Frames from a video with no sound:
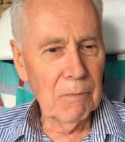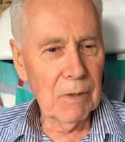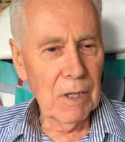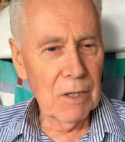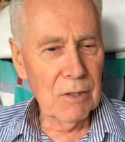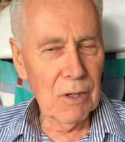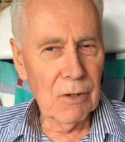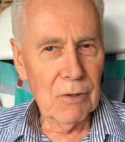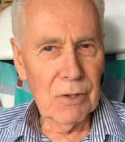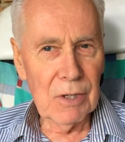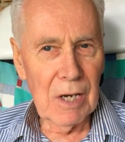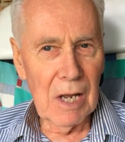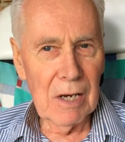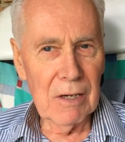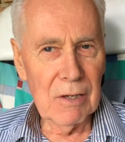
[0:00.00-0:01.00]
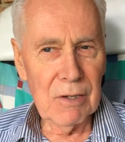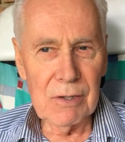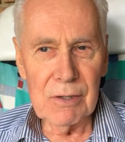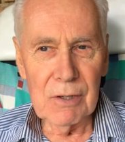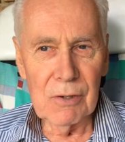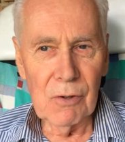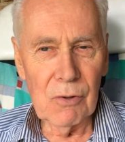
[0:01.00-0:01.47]
kids understand is
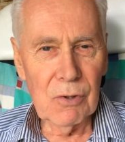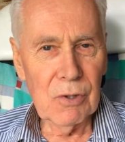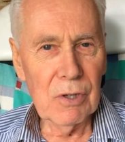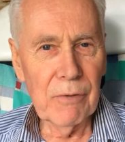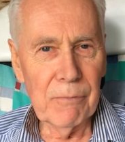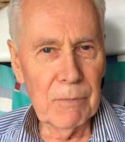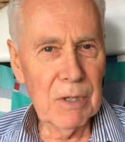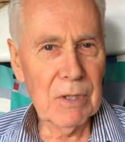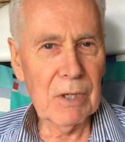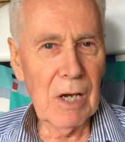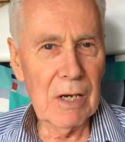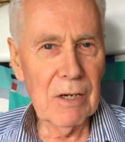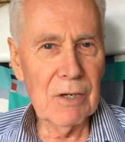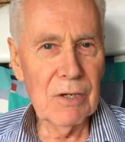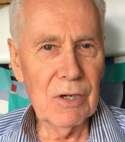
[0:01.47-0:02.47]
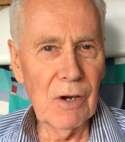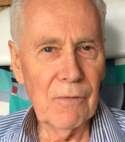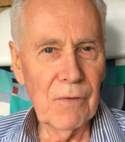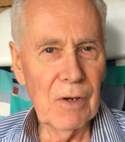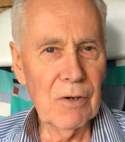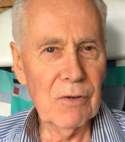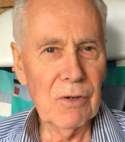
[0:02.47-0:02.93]
the notion of misguided
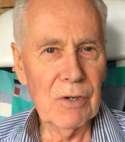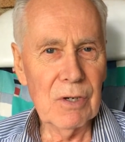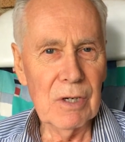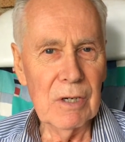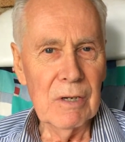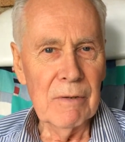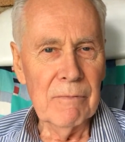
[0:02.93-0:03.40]
self-interest,